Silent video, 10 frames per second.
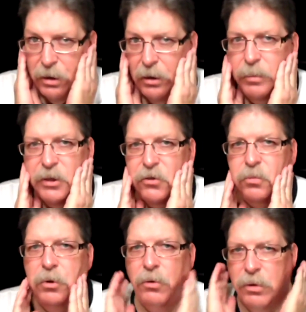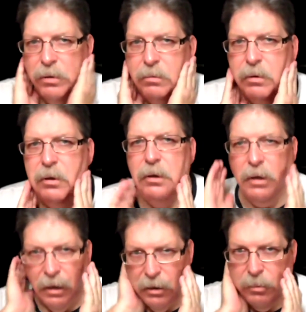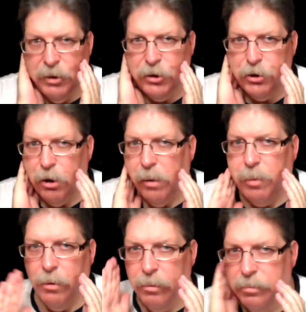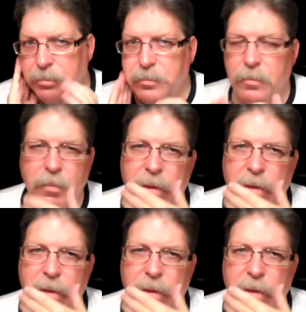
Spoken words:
It's just a little bit smoother, a little bit sharper